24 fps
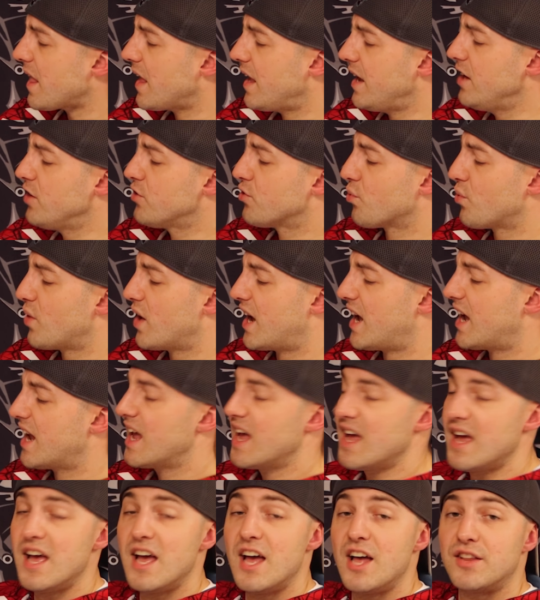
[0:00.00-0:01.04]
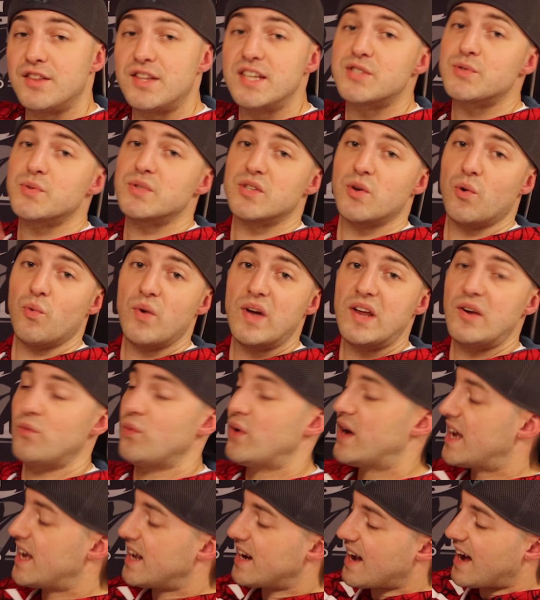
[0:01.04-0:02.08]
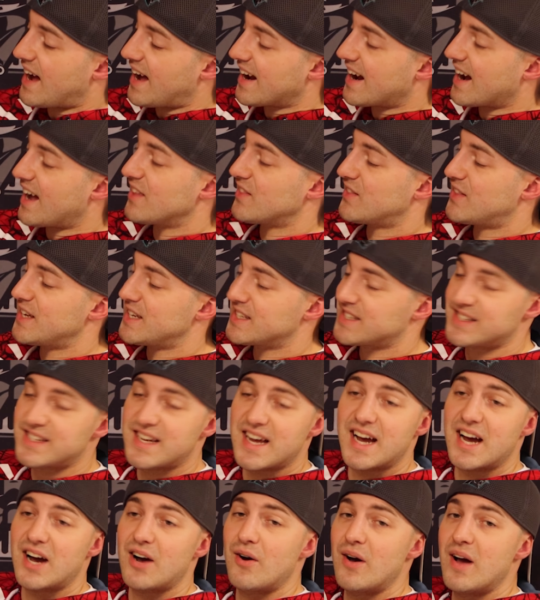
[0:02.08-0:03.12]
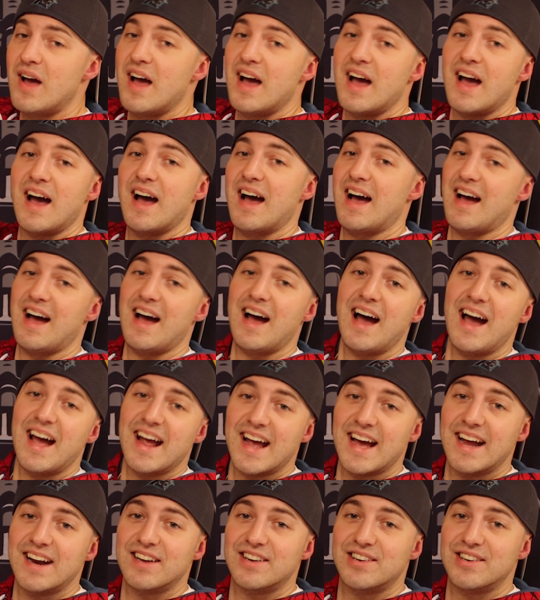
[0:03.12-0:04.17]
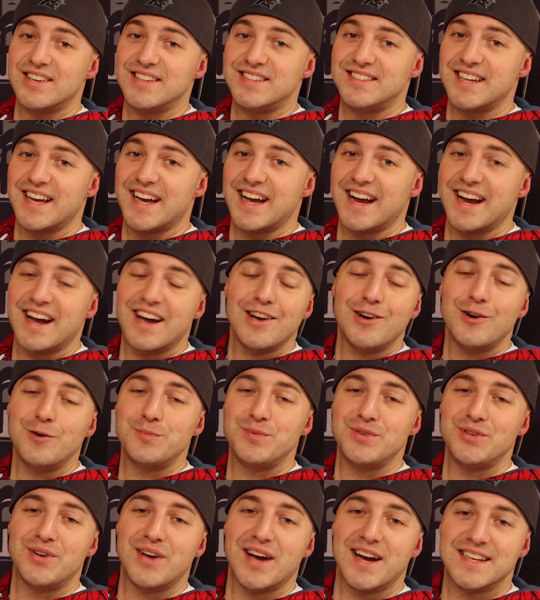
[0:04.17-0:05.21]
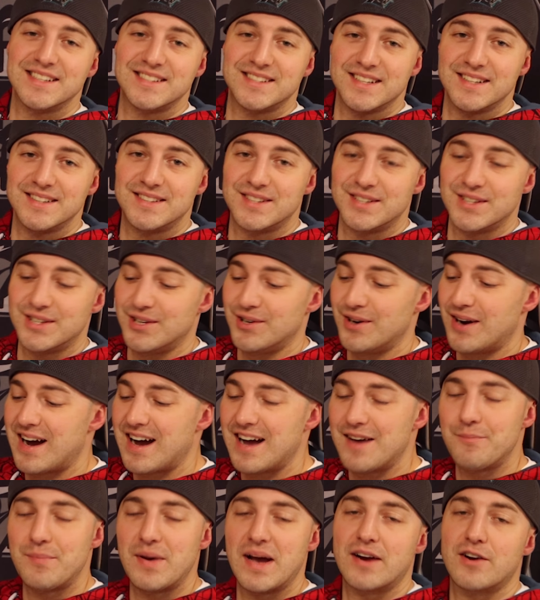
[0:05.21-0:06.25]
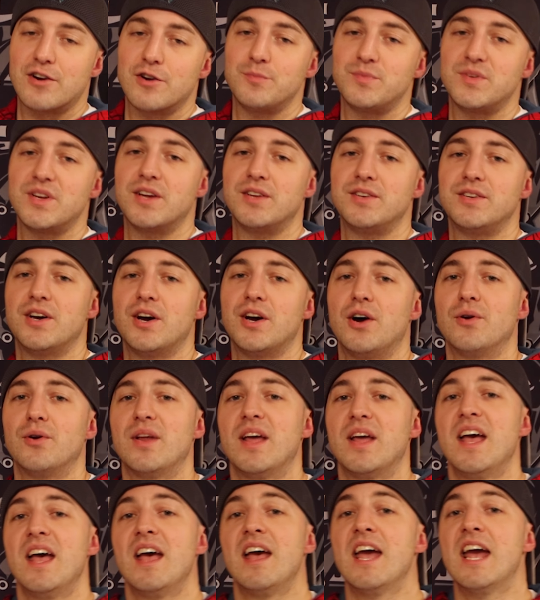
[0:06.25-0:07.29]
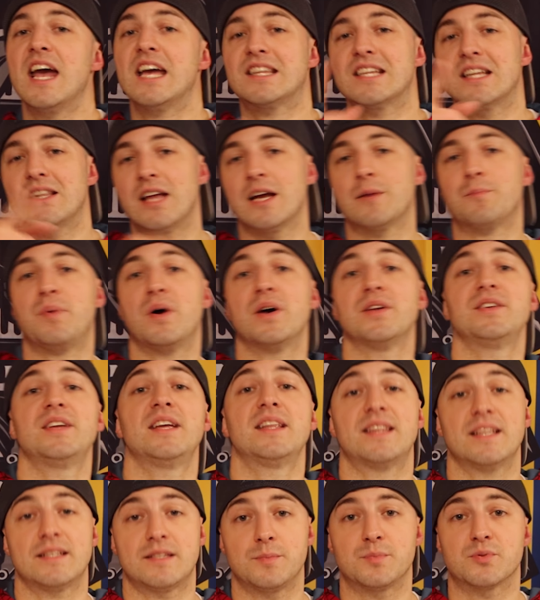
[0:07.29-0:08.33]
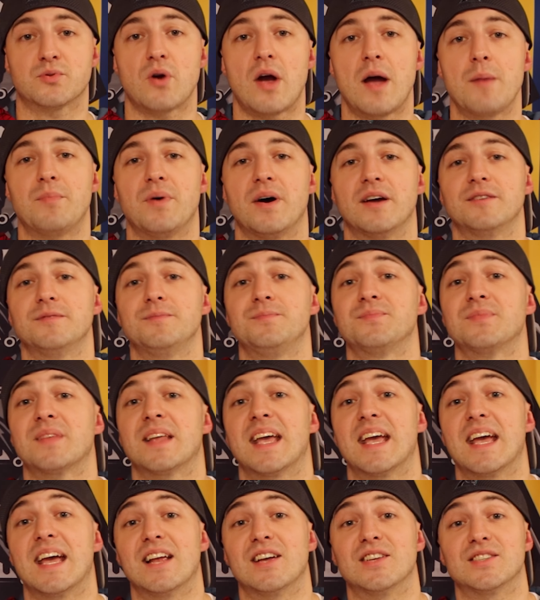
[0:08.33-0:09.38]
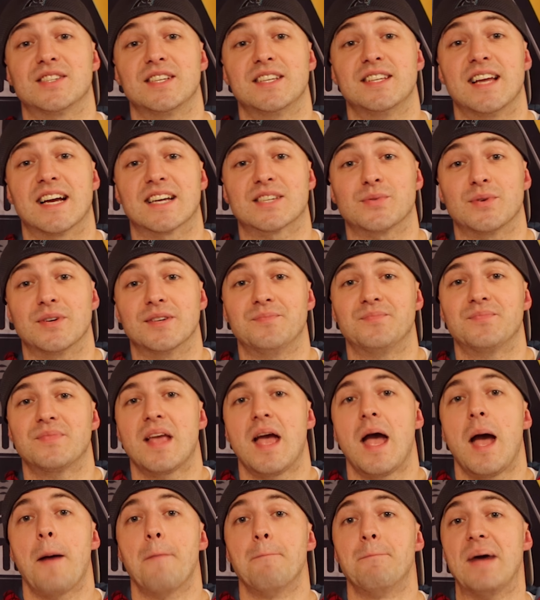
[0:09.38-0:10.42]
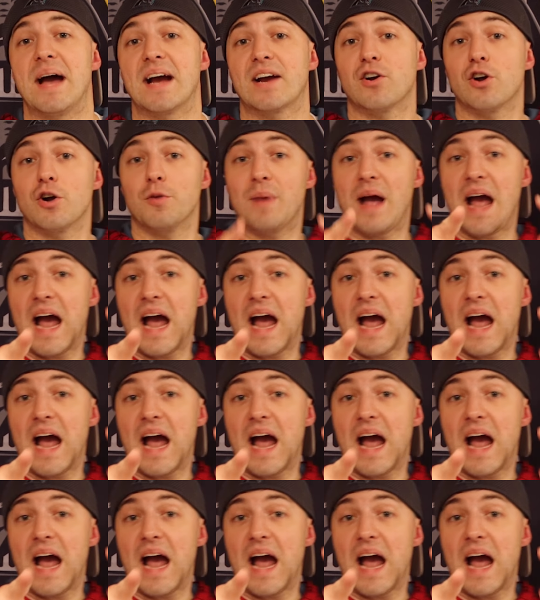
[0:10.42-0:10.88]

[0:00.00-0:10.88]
either way, this was a win-win. I got this now. I had a good day. I hope you guys did too. I'm Back from the Unknown. Hit that like button, hit that subscribe button, and I'll see you next one. Backroom